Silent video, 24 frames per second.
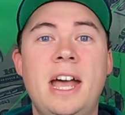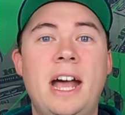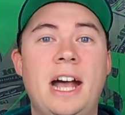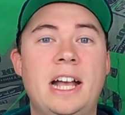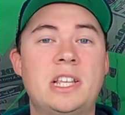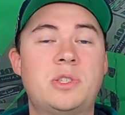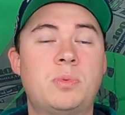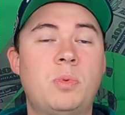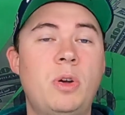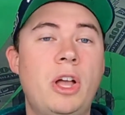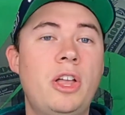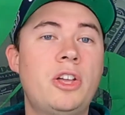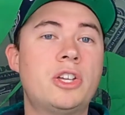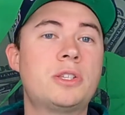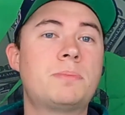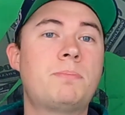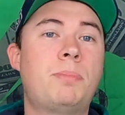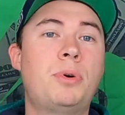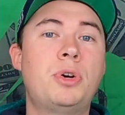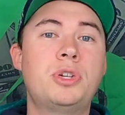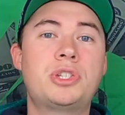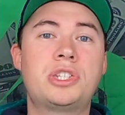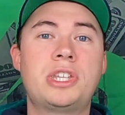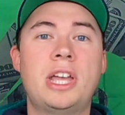as well as
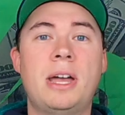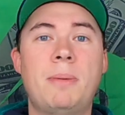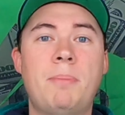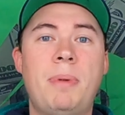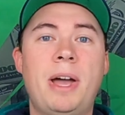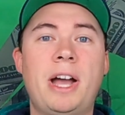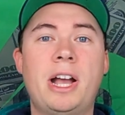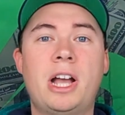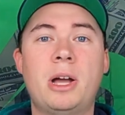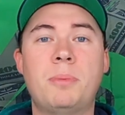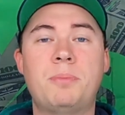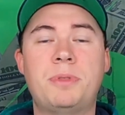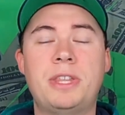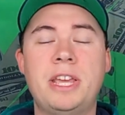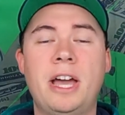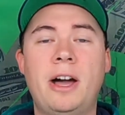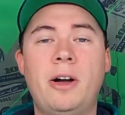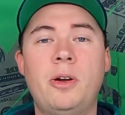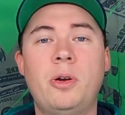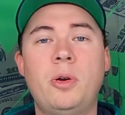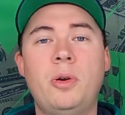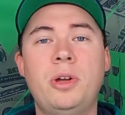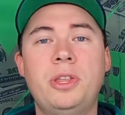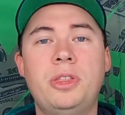push that back up the
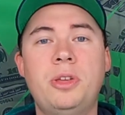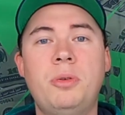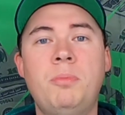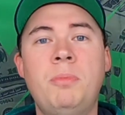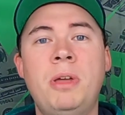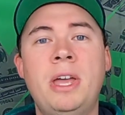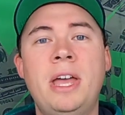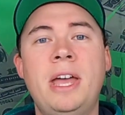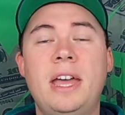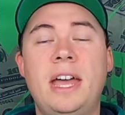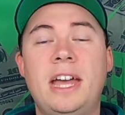algorithm